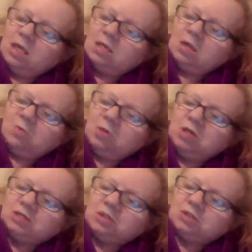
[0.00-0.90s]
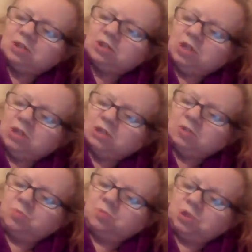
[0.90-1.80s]
there's no such thing as
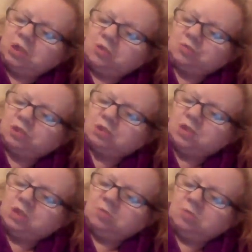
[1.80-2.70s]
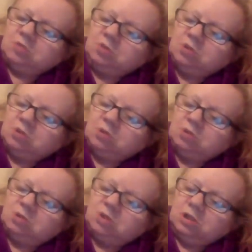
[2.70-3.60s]
supported housing anymore,
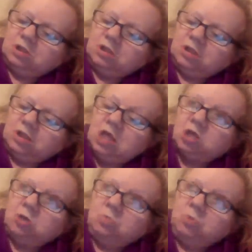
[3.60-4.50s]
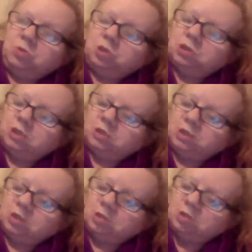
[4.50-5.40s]
not in the community as
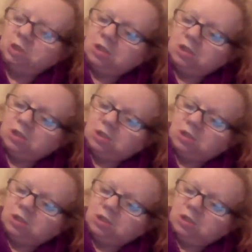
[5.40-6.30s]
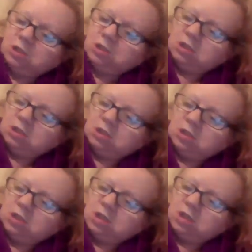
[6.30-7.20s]
they call it.
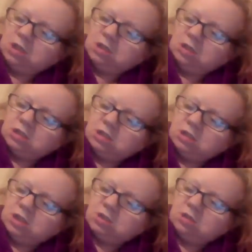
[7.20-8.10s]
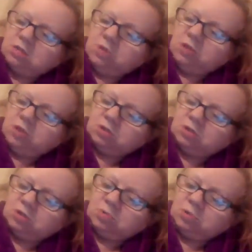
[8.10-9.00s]
And they couldn't amend their
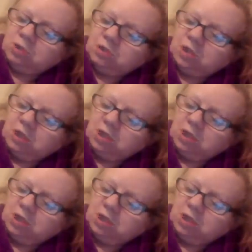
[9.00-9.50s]
document in the